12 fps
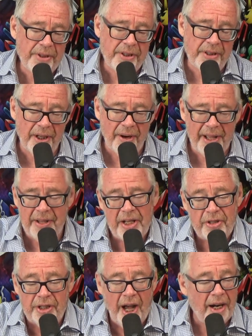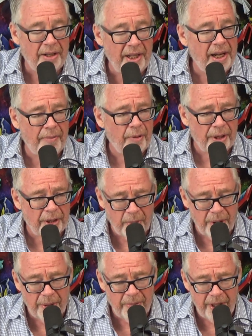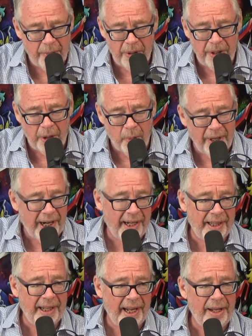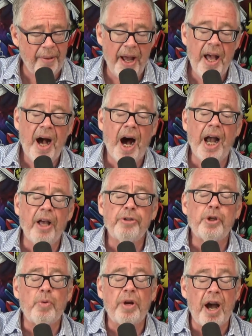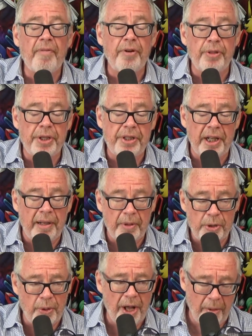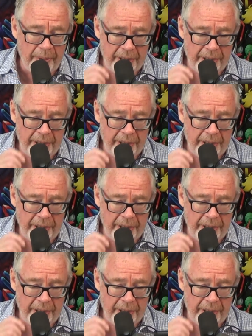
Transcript: was, you know, and they sucked. They never they weren't going to win anything anyway. I also covered the team as well